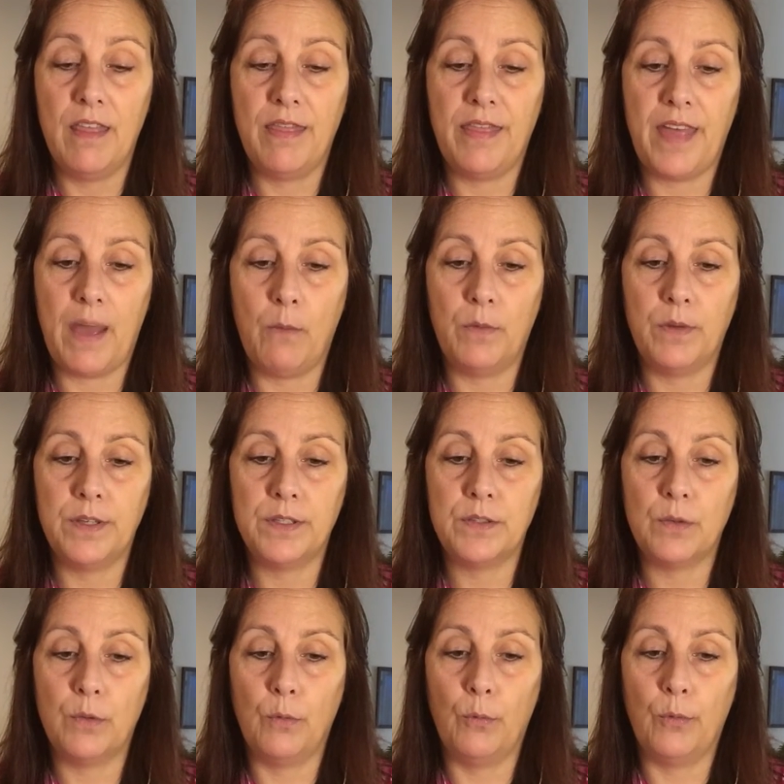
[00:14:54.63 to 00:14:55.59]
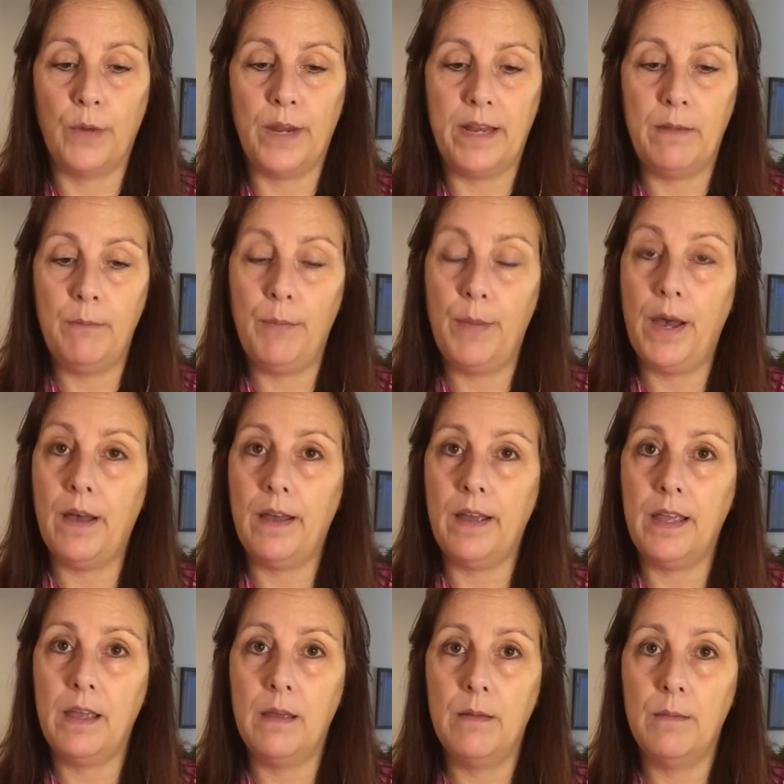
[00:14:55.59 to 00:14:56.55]
that was written
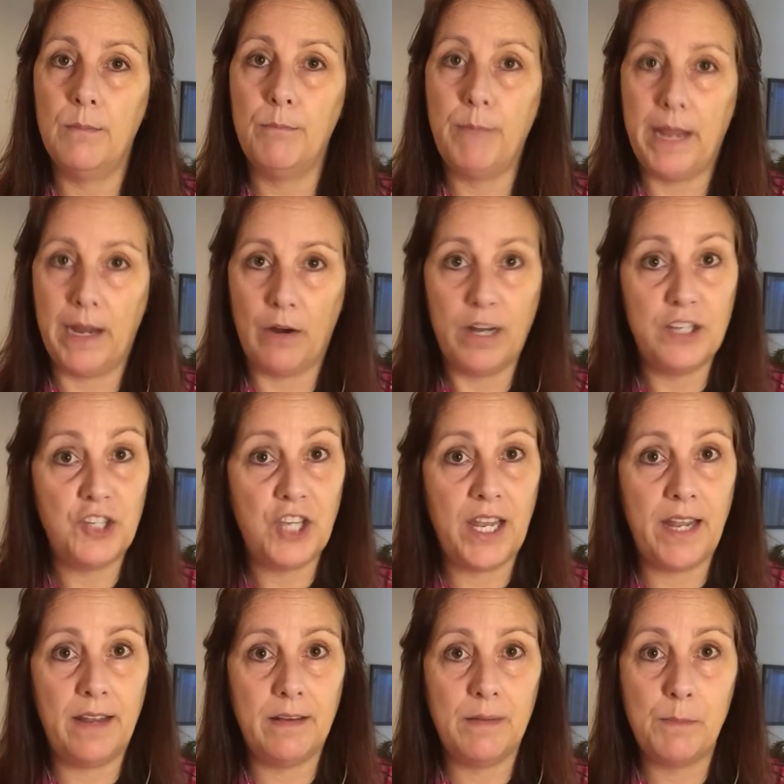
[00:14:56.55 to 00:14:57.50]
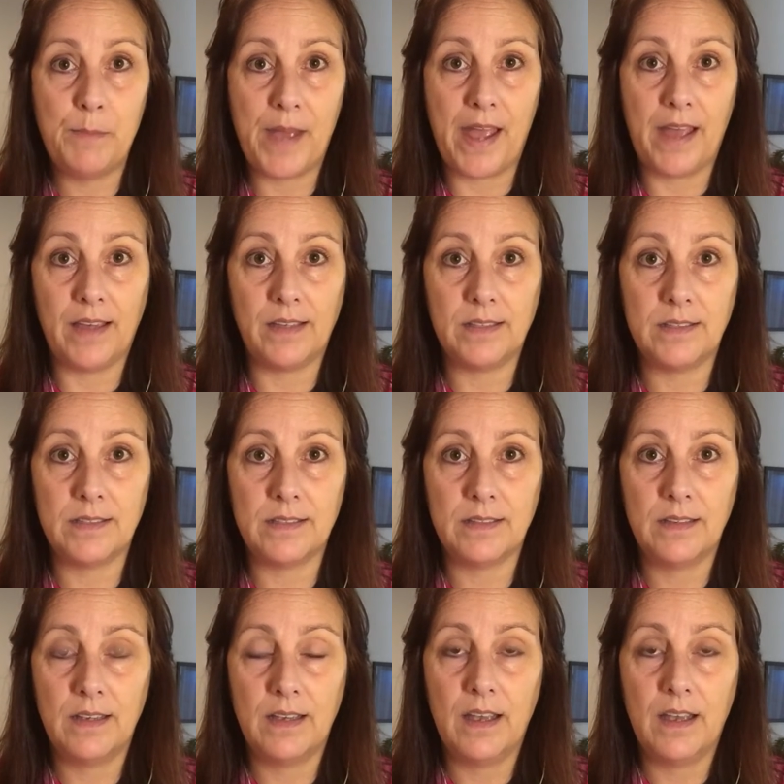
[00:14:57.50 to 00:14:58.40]
by Mary Jane Banks.